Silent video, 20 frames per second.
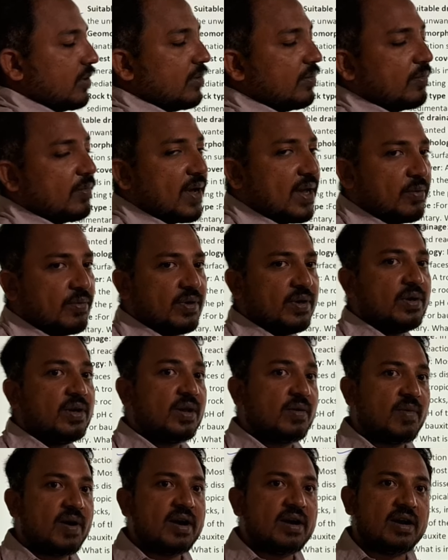Why we
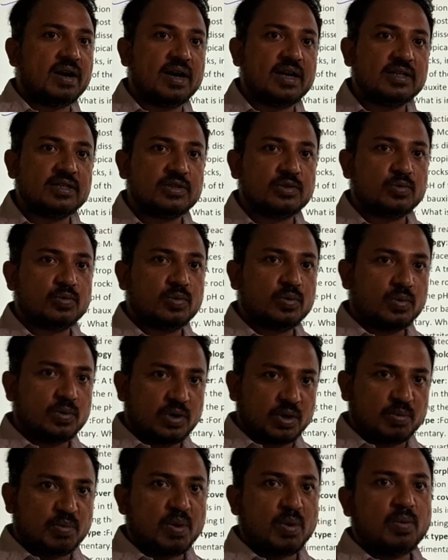require drainage? To
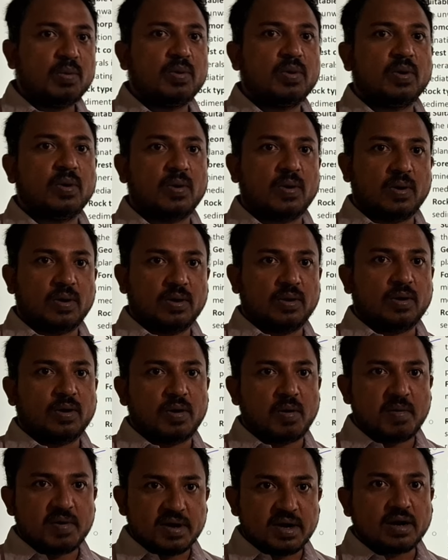remove all the
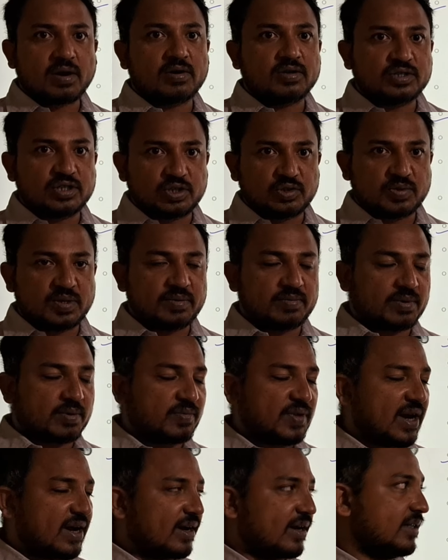unwanted constituent
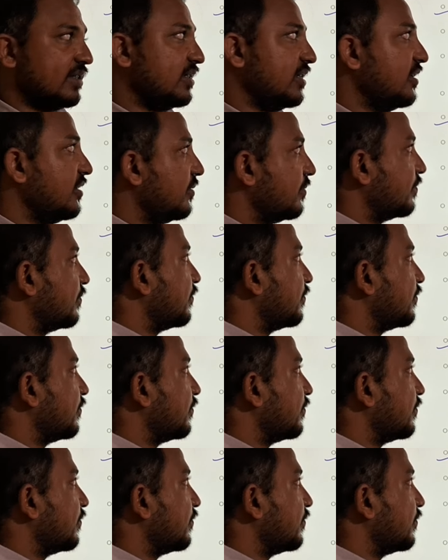from that region.